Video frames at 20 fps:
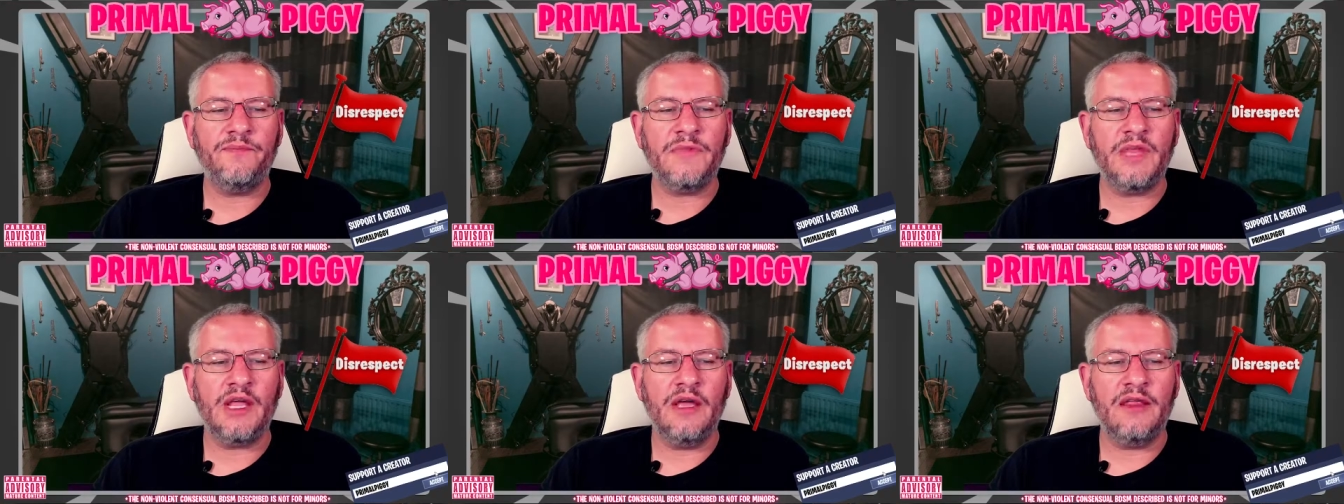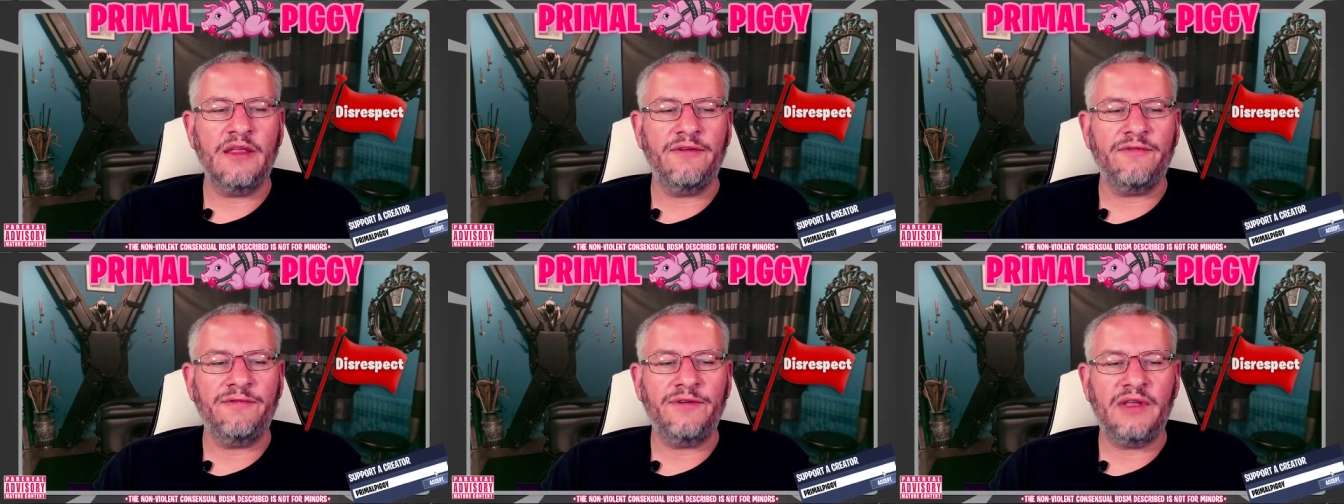the
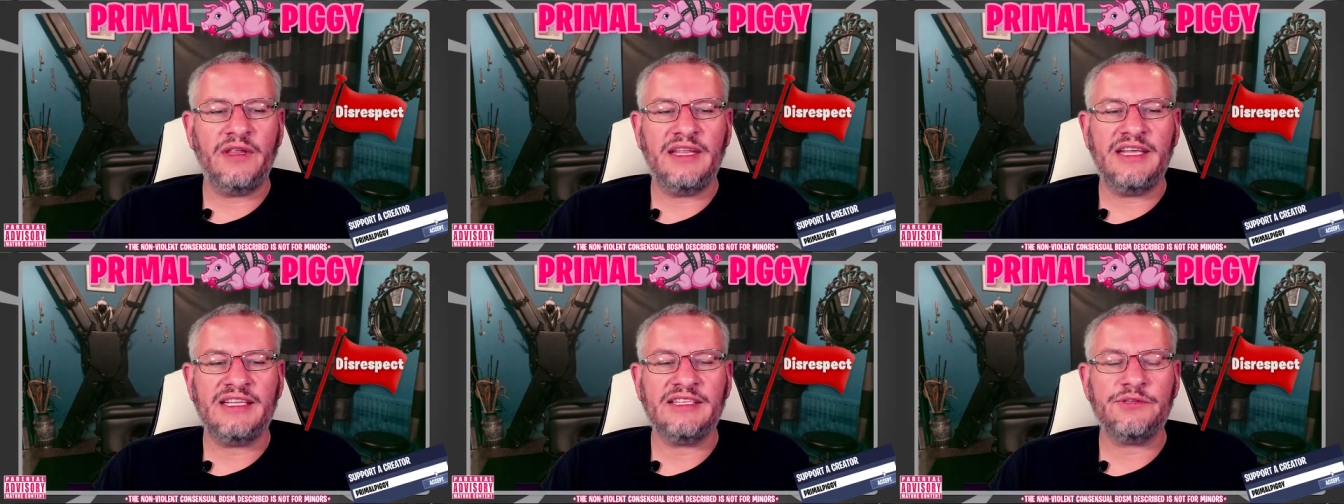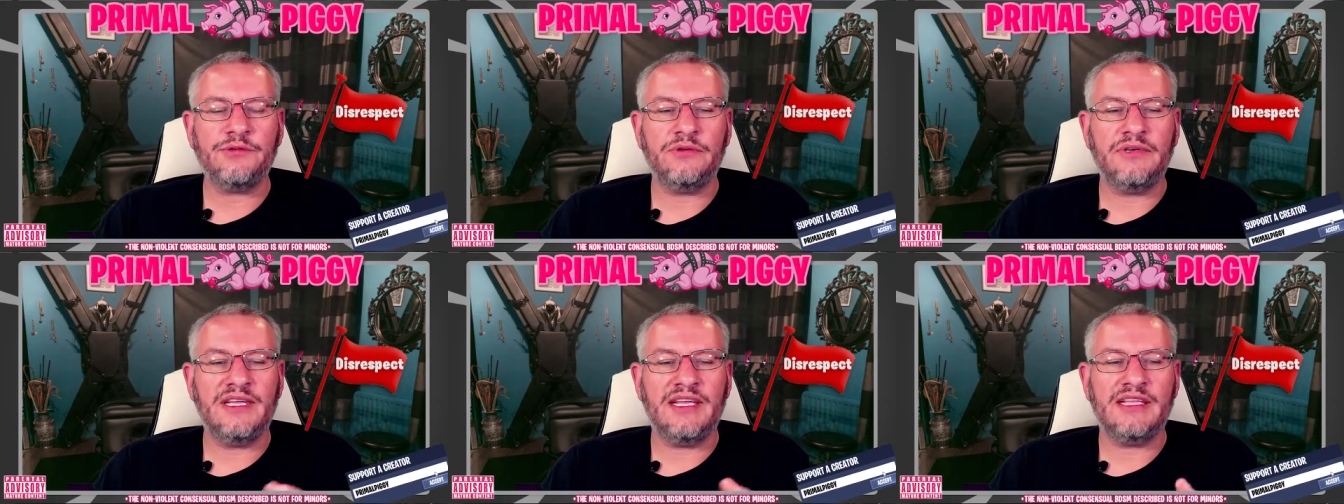feelings
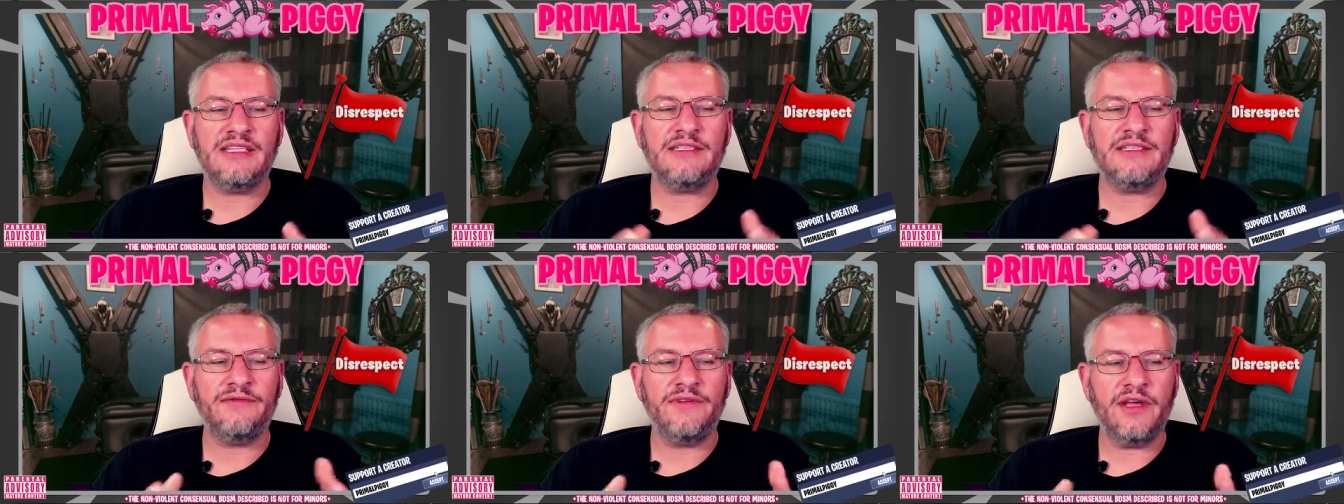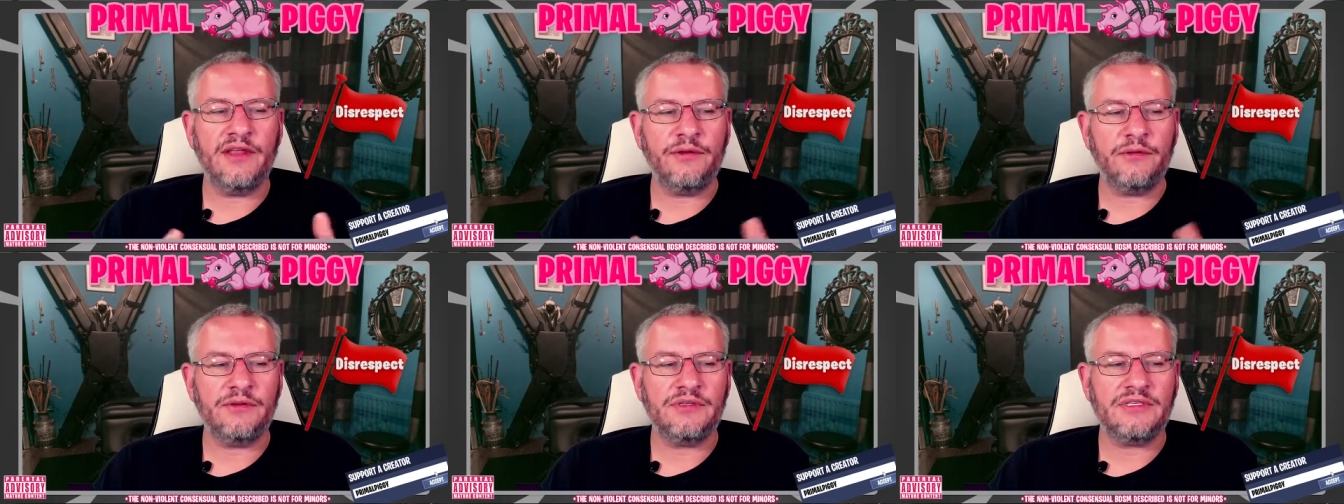or needs of
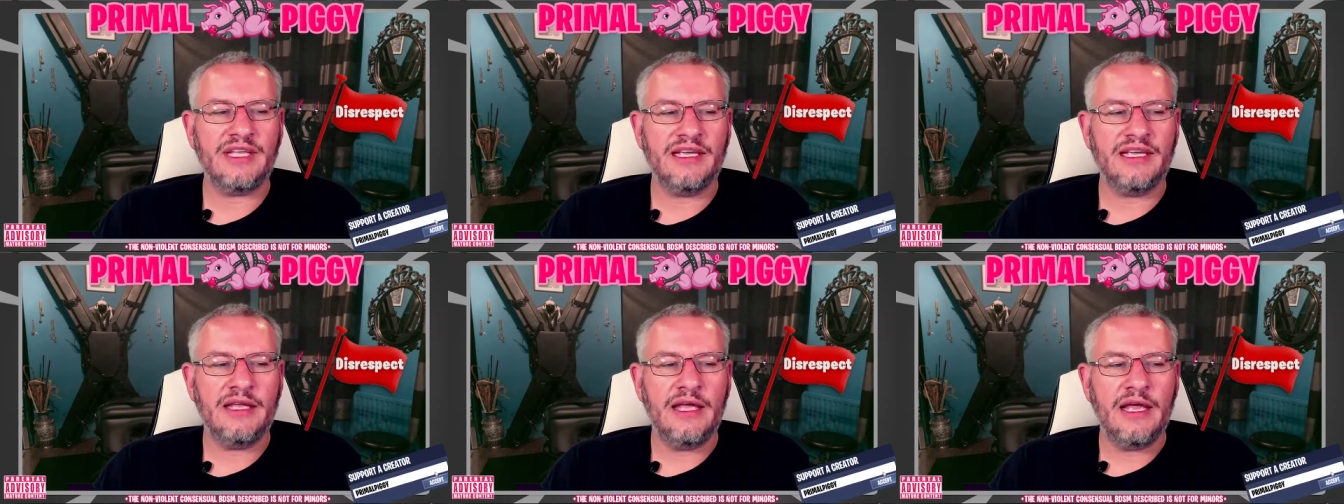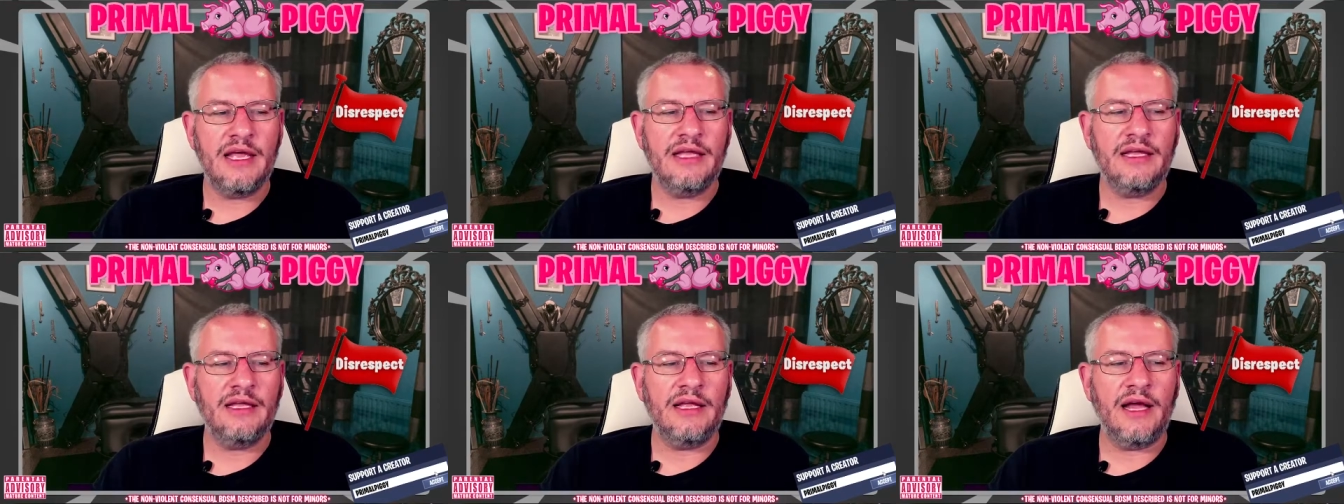others. They
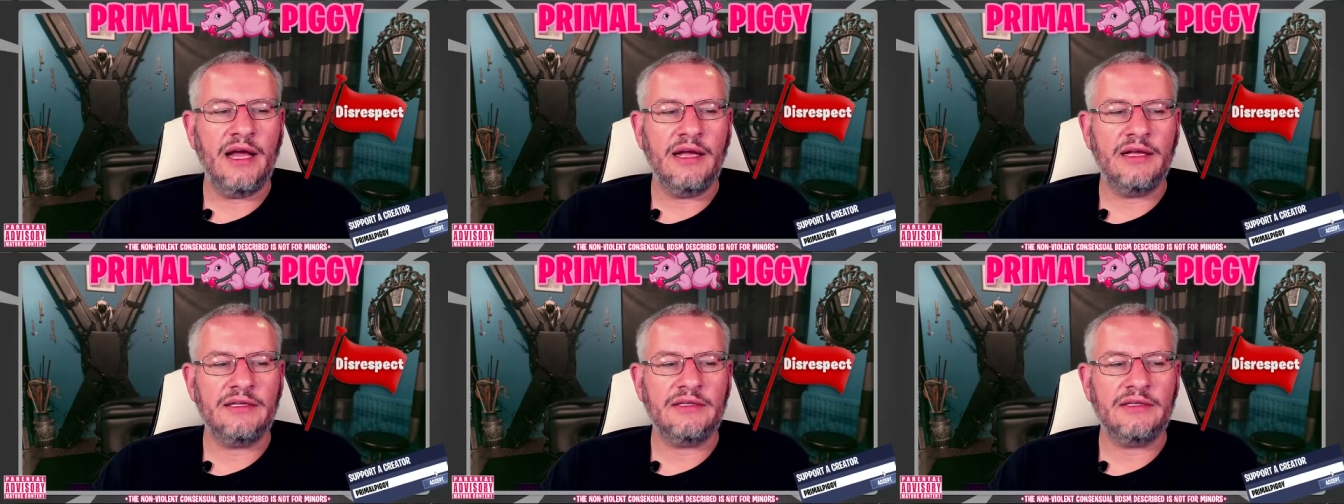uh,